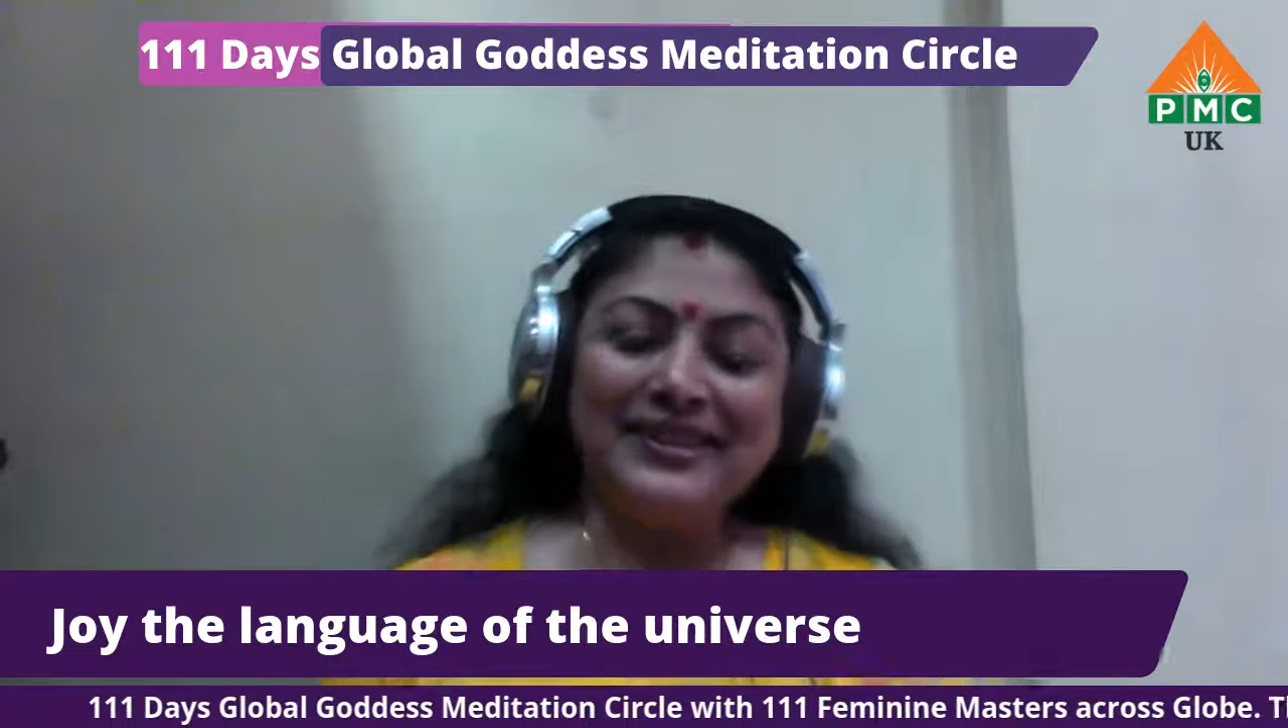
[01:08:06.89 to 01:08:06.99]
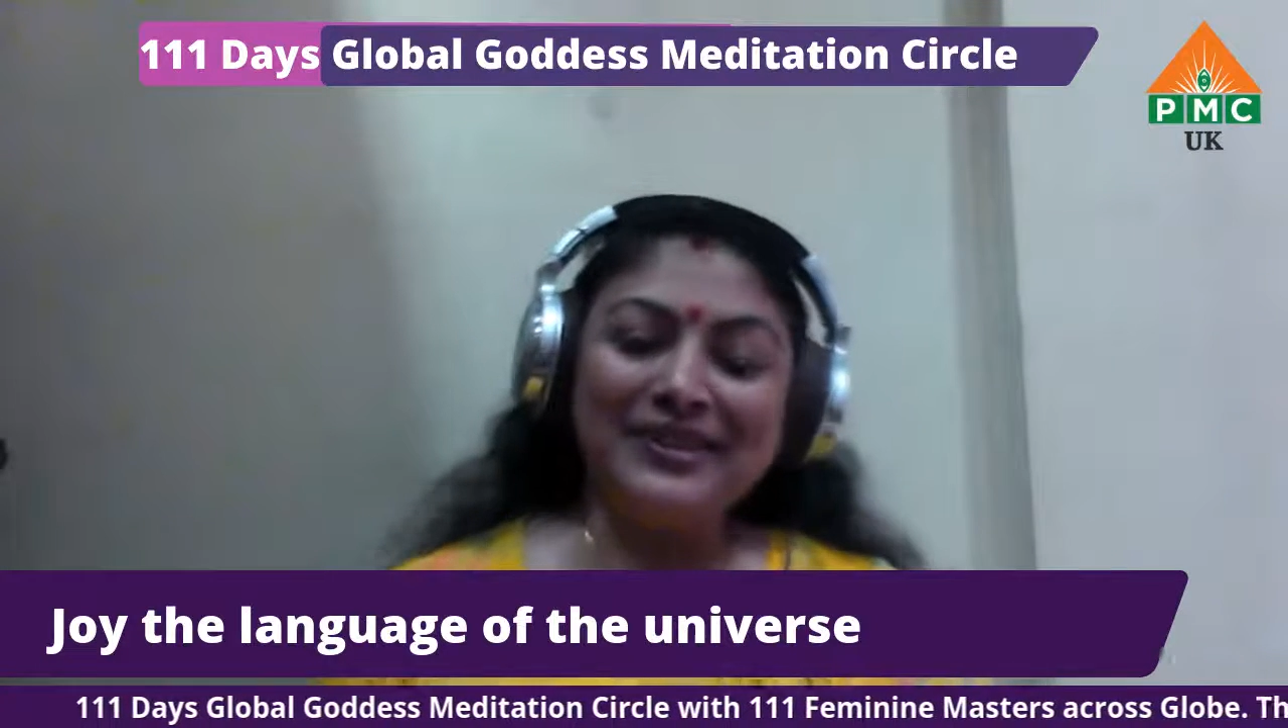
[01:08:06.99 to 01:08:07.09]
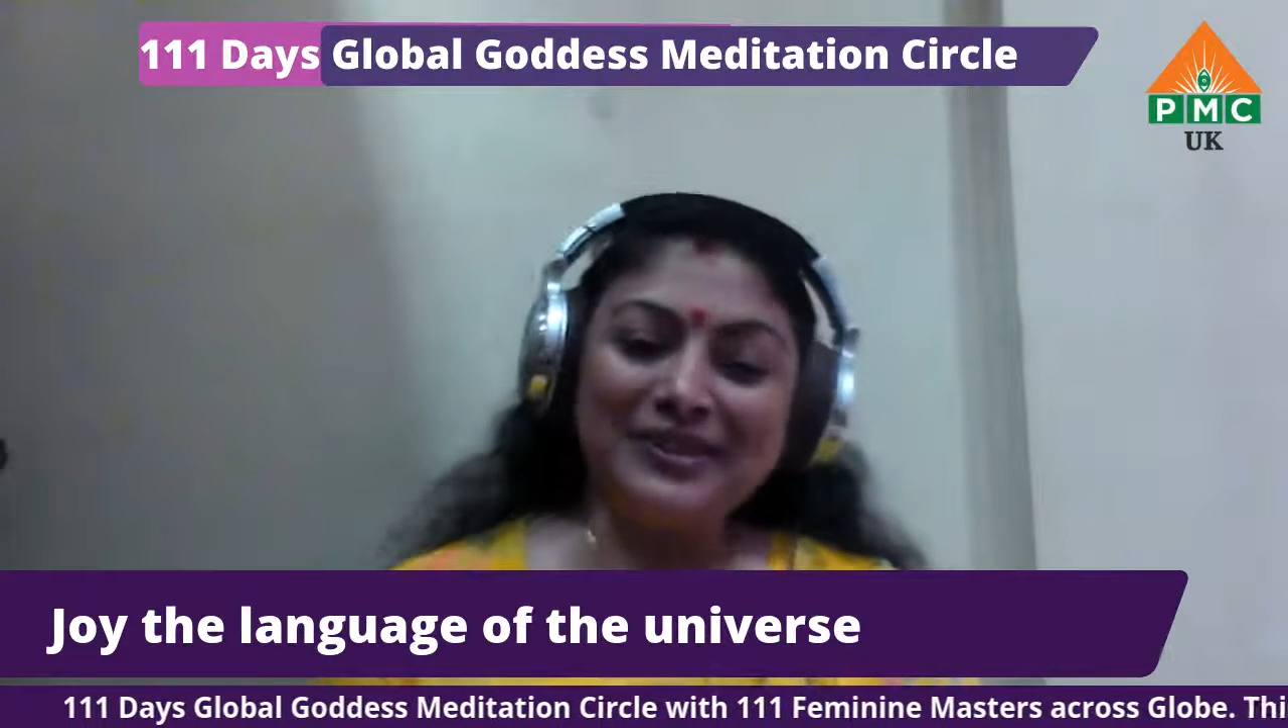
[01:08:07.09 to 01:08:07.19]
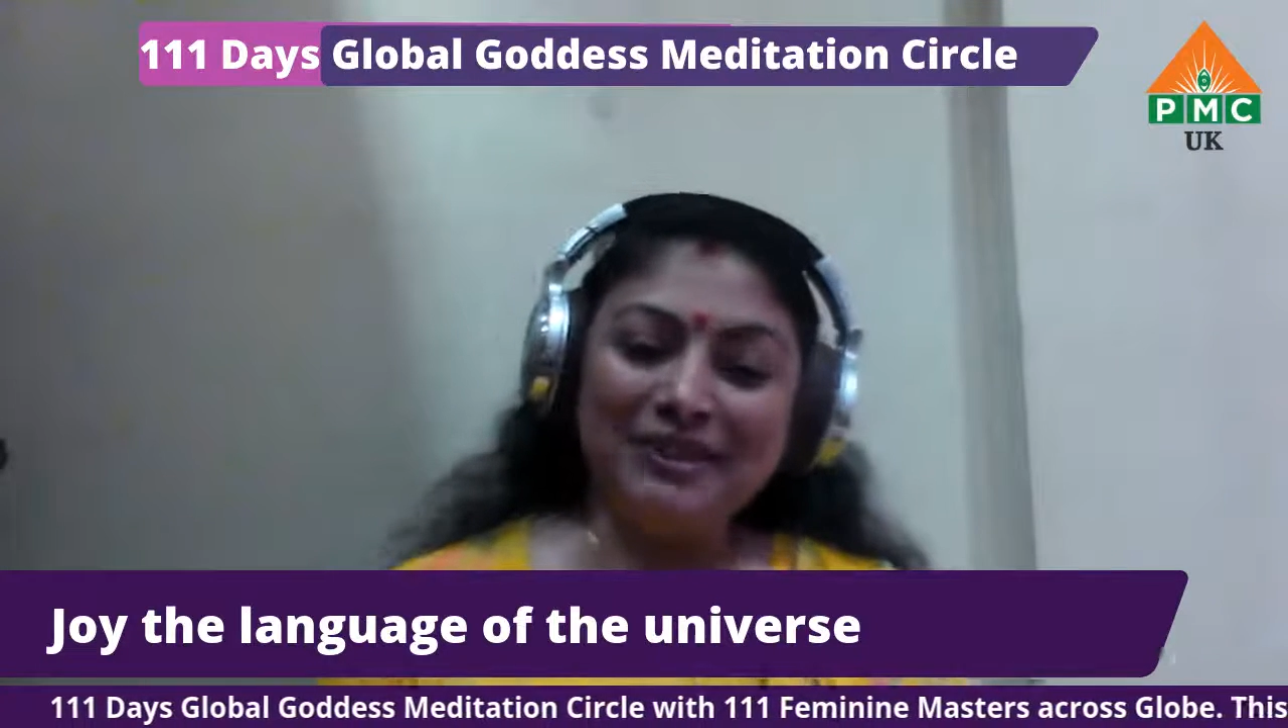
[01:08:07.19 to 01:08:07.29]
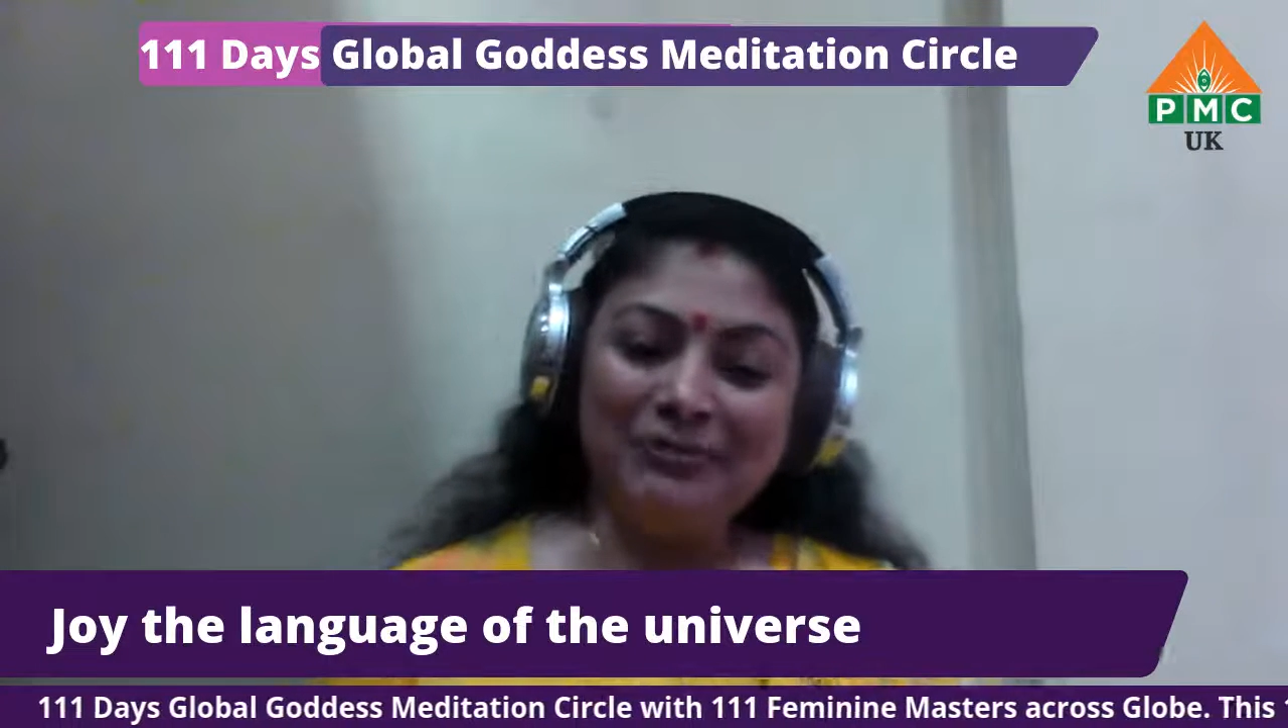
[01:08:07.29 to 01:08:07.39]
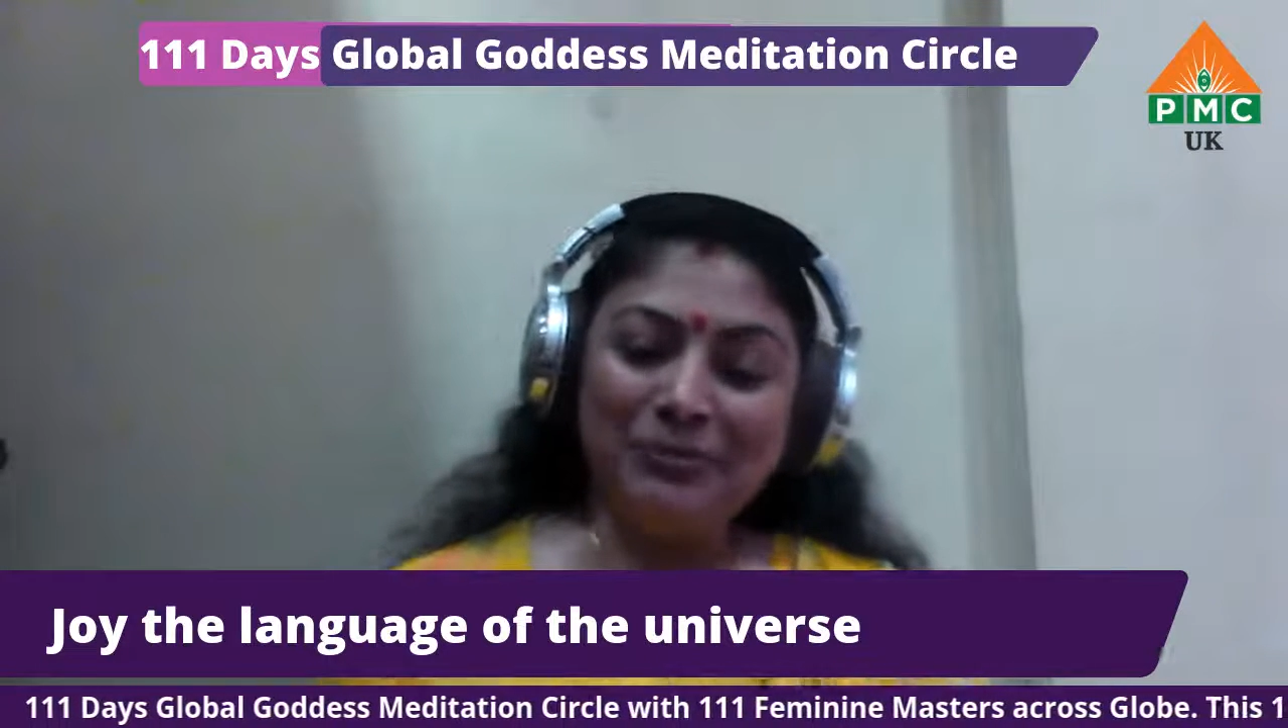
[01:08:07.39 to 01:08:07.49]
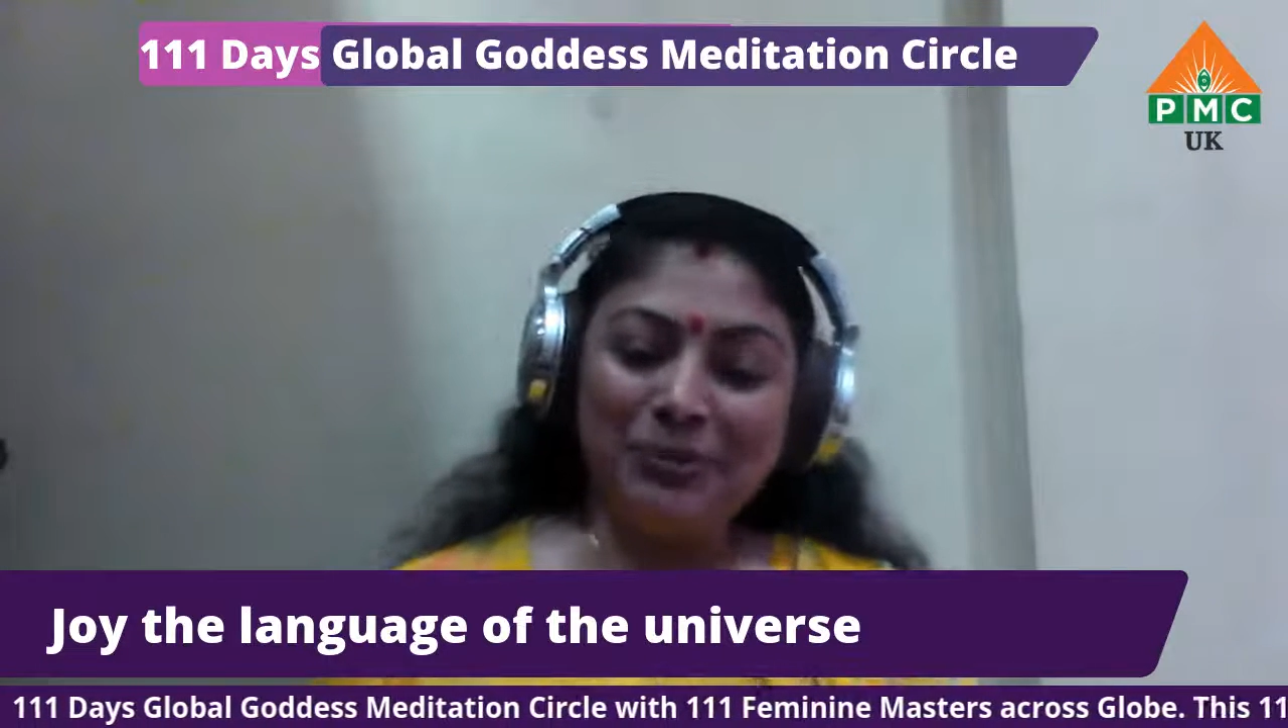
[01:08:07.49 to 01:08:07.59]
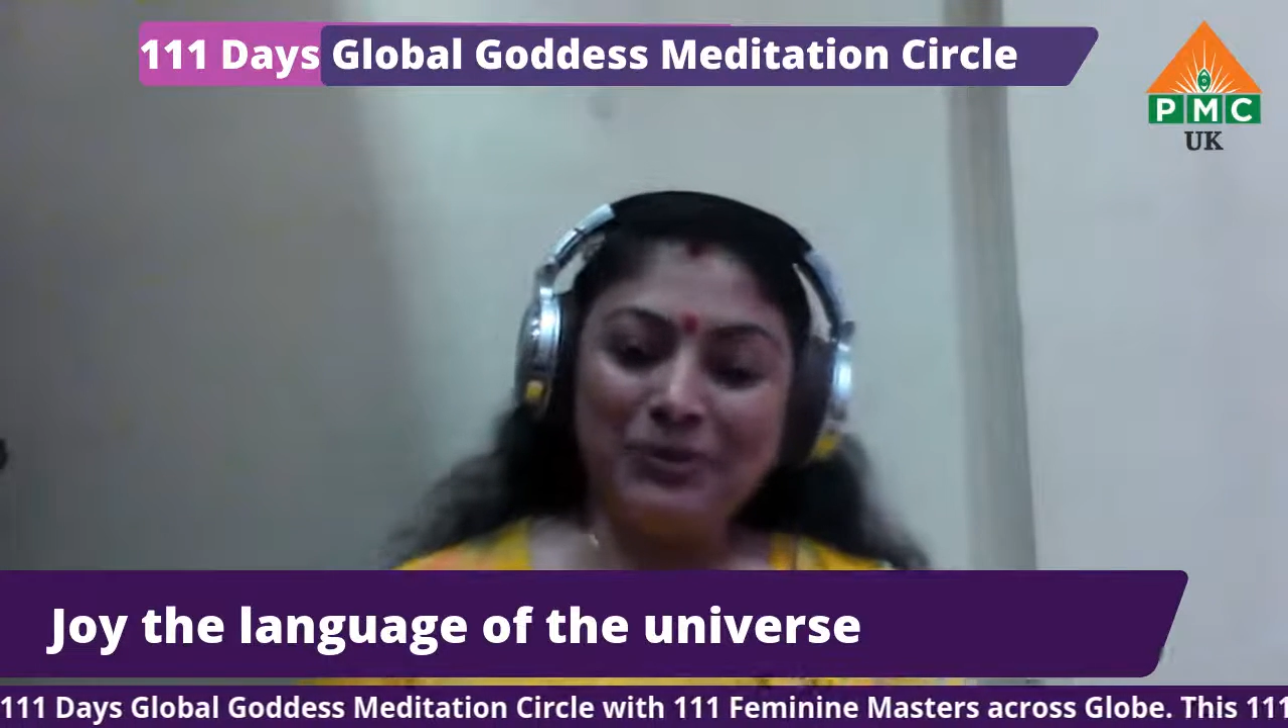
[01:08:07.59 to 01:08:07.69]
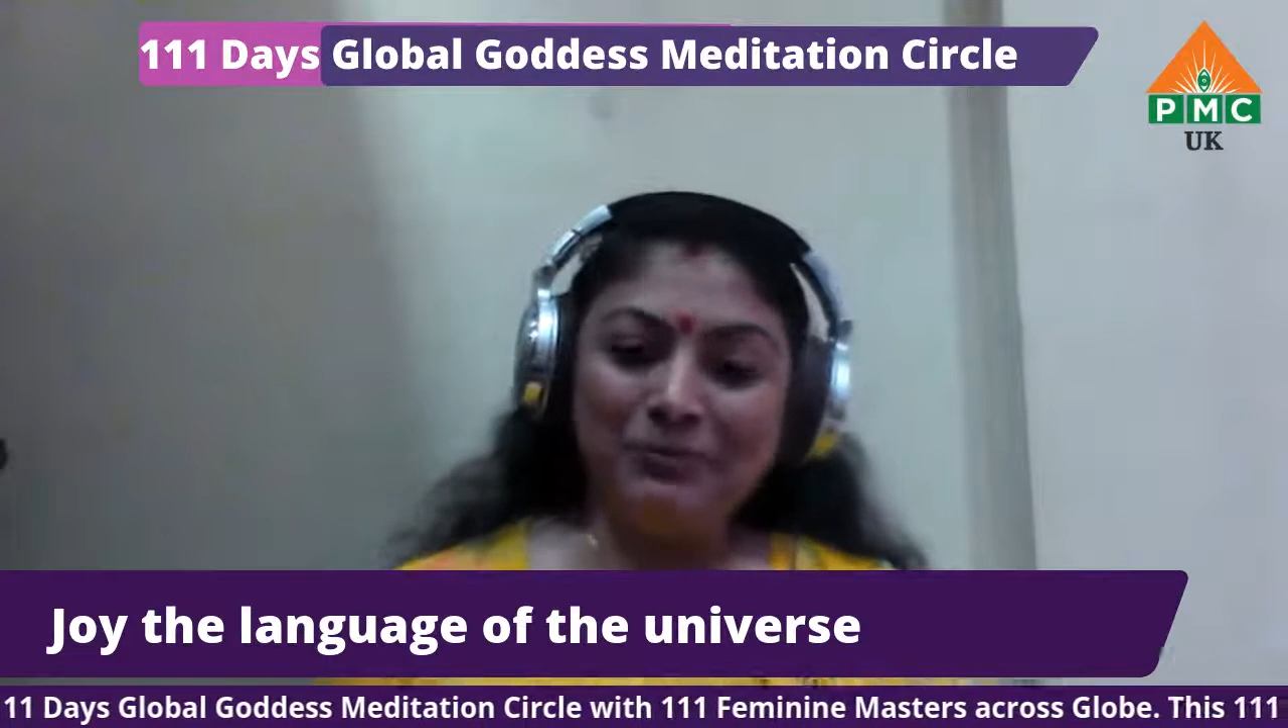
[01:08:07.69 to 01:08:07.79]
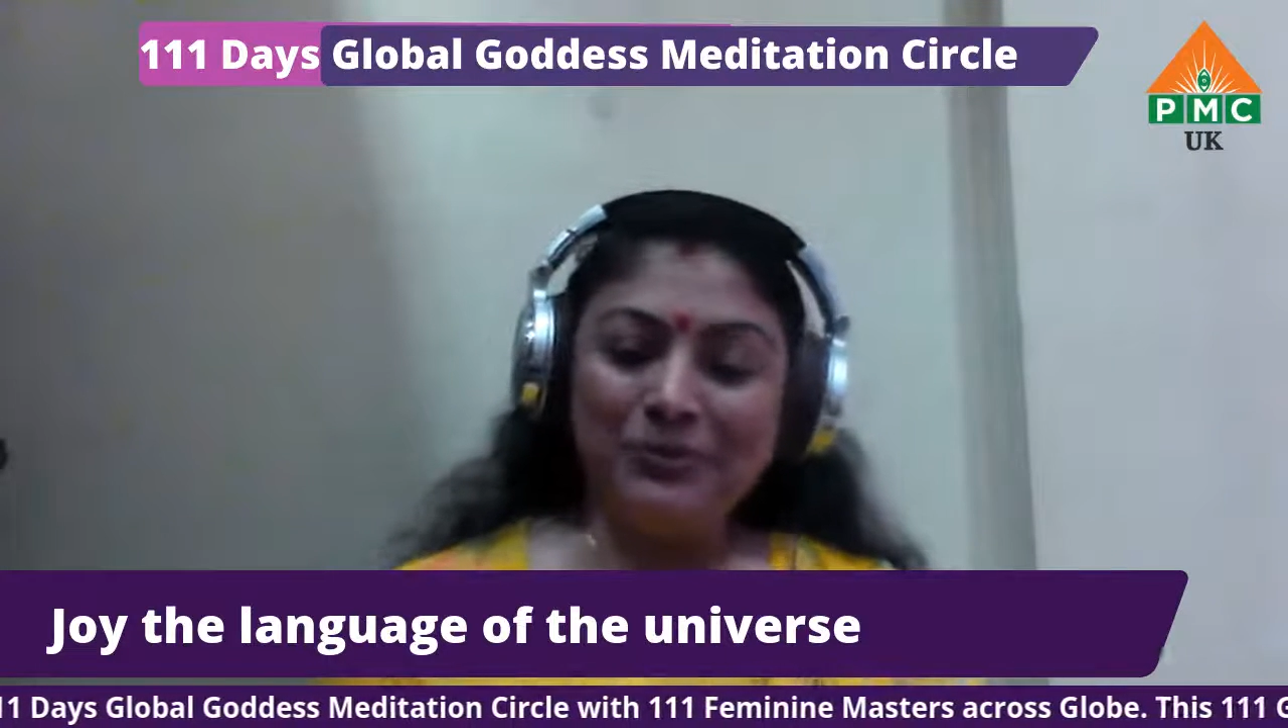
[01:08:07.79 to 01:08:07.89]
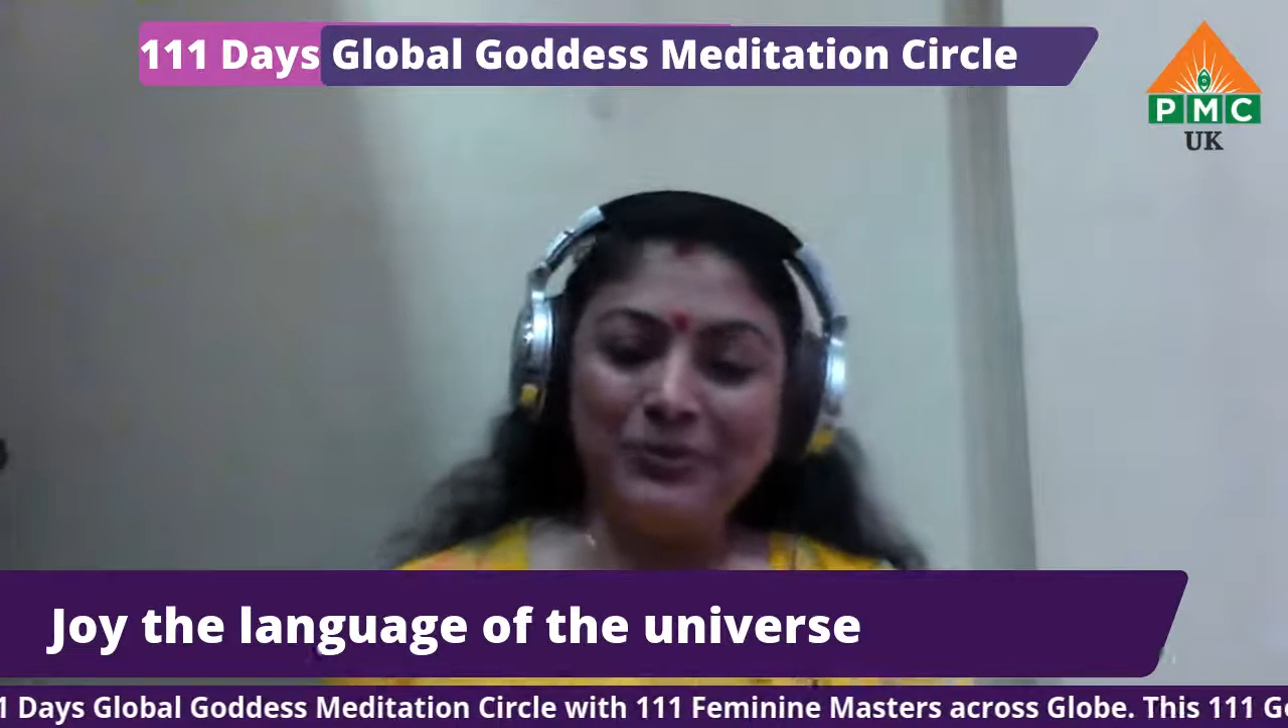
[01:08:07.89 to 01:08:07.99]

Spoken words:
to give a peep